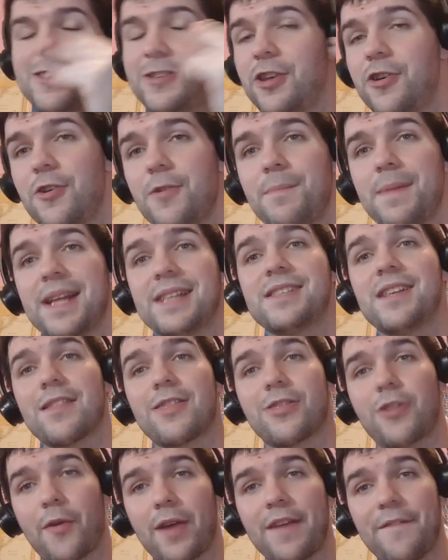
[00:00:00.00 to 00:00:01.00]
two minutes and
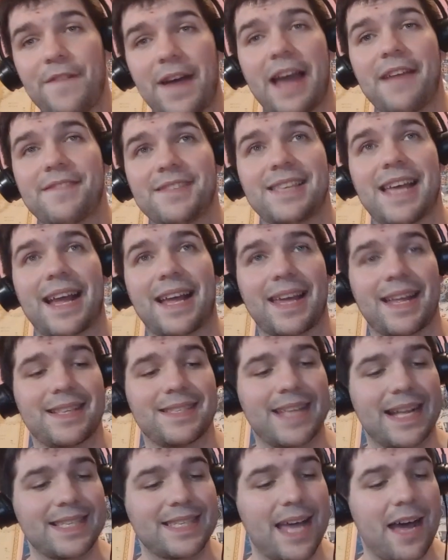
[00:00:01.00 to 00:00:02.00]
35 seconds.
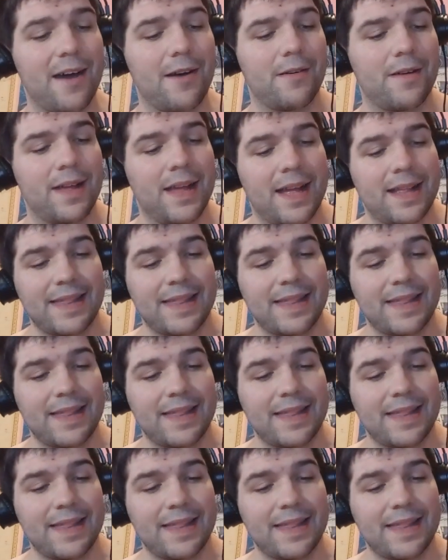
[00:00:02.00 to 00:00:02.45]
That's how